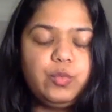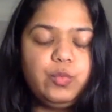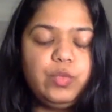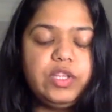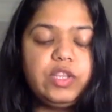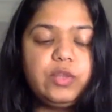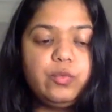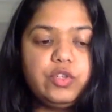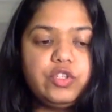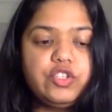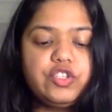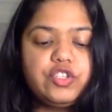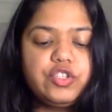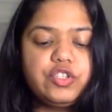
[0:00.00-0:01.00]

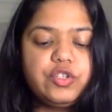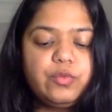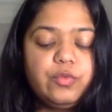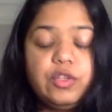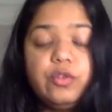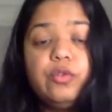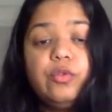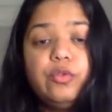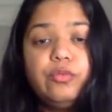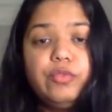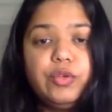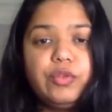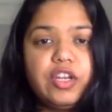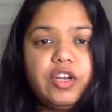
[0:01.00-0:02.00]
with whom
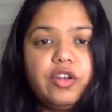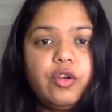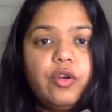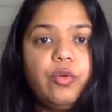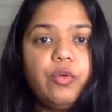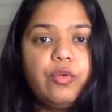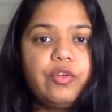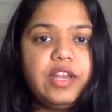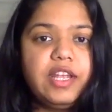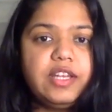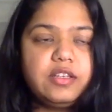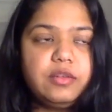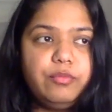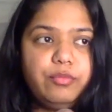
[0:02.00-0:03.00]
you can
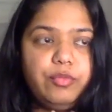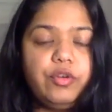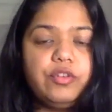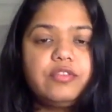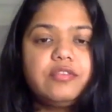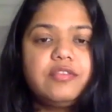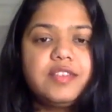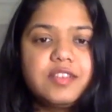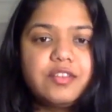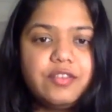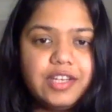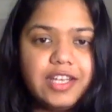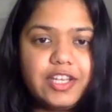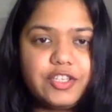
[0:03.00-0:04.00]
co-create and birth this
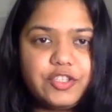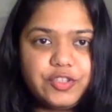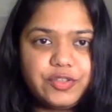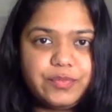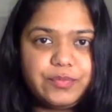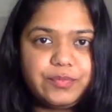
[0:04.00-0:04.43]
creation.